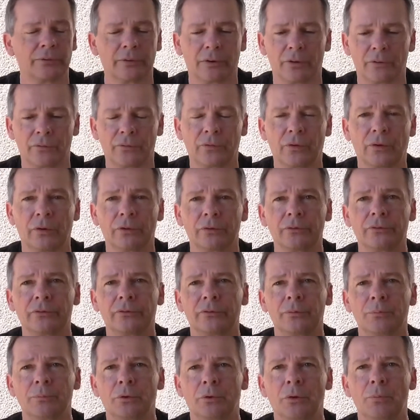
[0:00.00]
So I've got
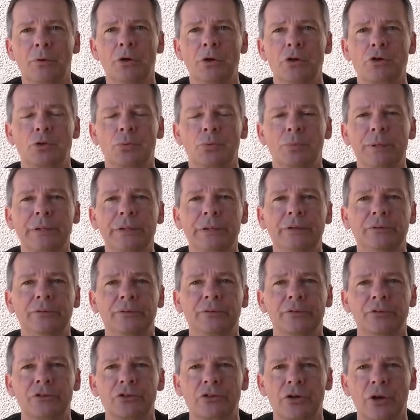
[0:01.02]
some commercial
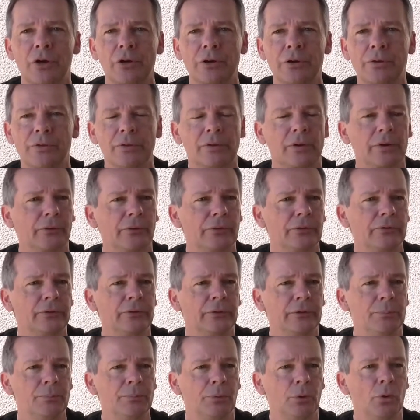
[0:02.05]
beers to show you that I
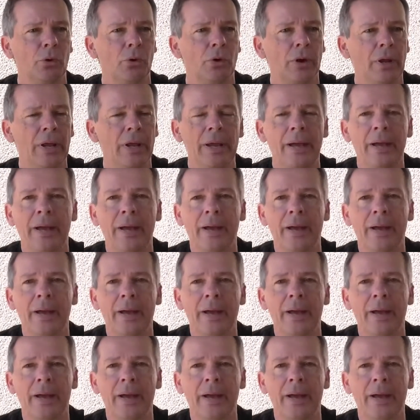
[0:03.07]
recently bought,